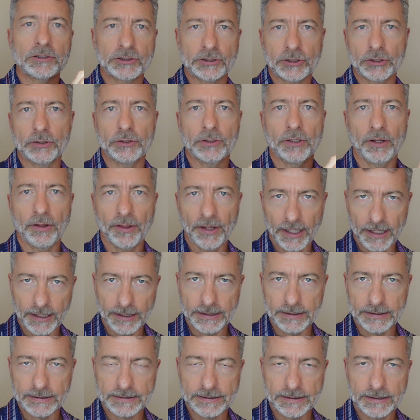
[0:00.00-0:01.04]
certain
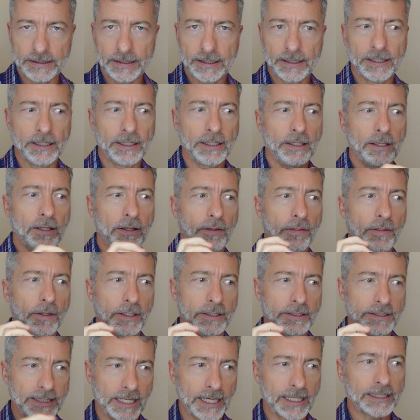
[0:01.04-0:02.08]
things
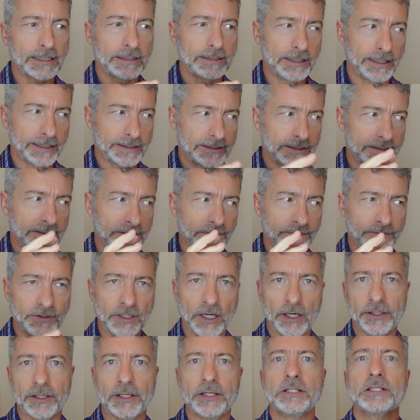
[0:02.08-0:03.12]
that debt collectors have
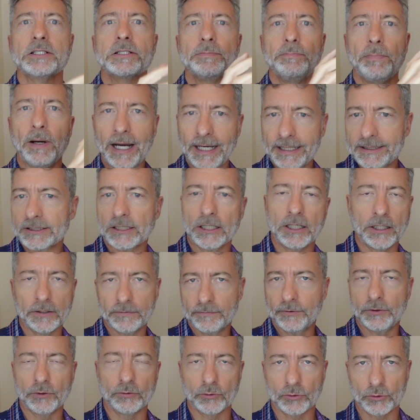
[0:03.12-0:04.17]
done in spite
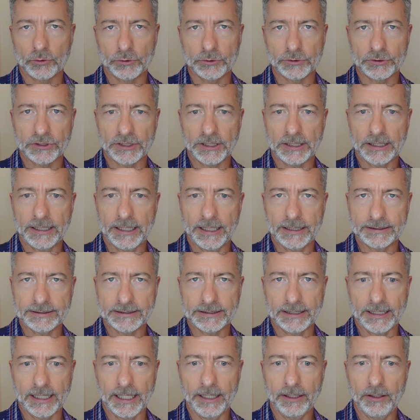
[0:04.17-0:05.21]
of the rules
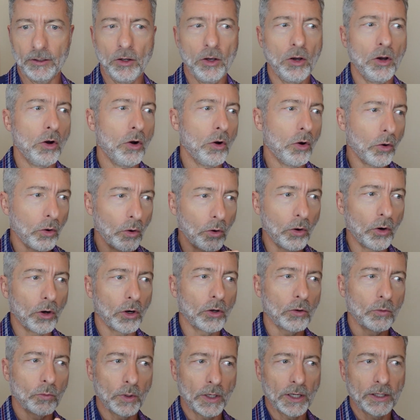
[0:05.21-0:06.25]
against that,
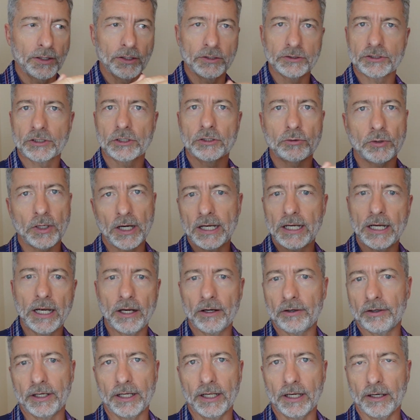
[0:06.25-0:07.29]
or where there's a gray
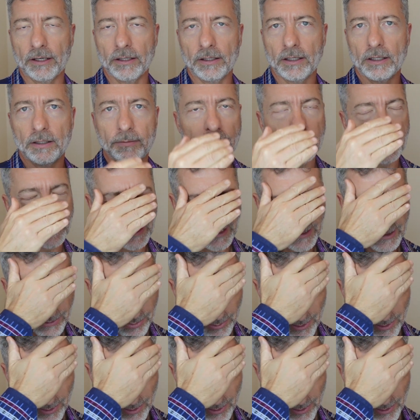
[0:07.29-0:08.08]
area. I mean, that's